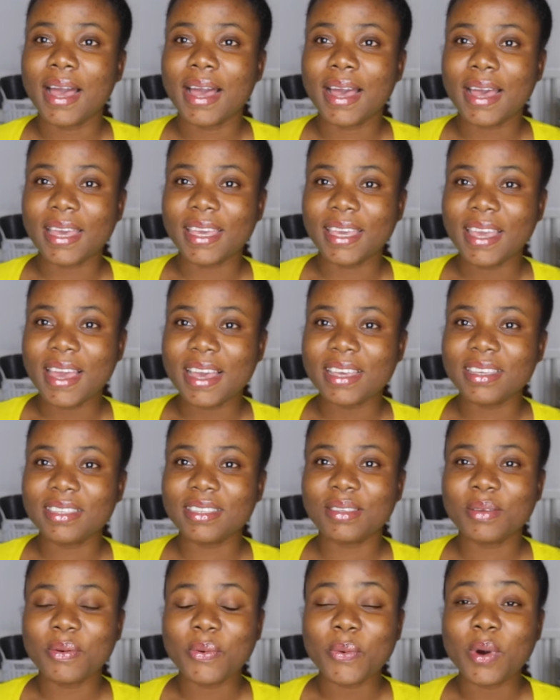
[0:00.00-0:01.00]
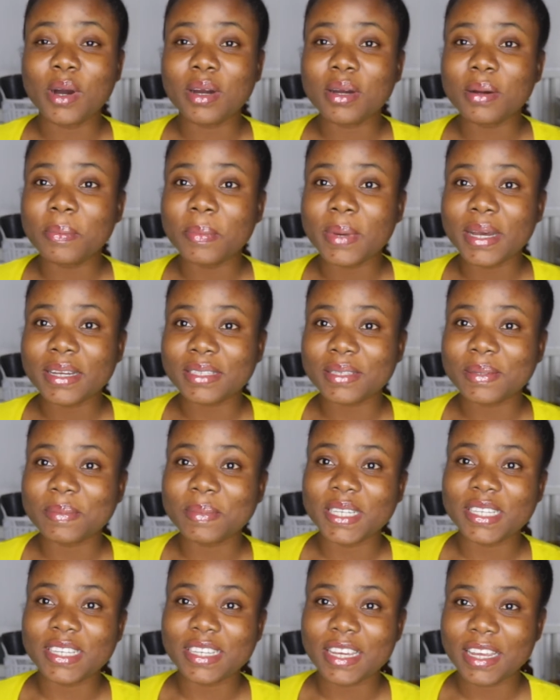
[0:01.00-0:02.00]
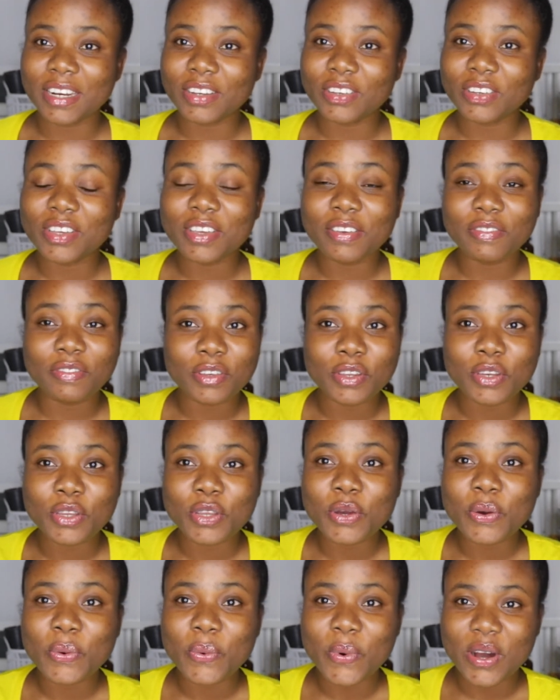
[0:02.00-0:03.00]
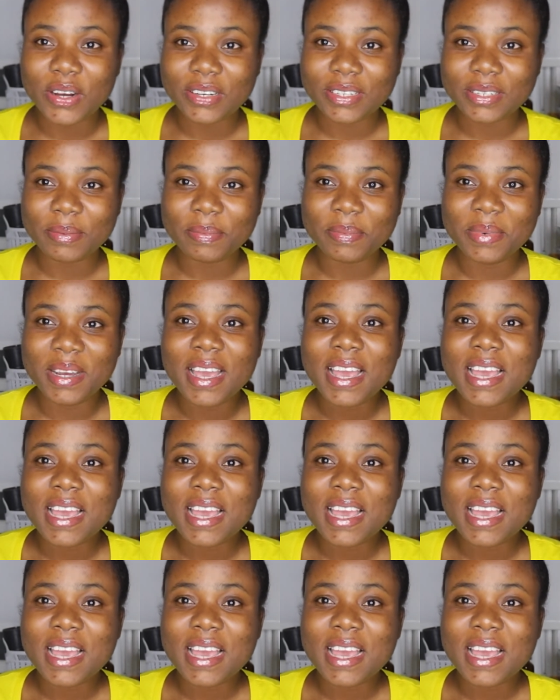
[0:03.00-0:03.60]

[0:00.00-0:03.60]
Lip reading: Hi guys, welcome back to my channel. If you're new, welcome.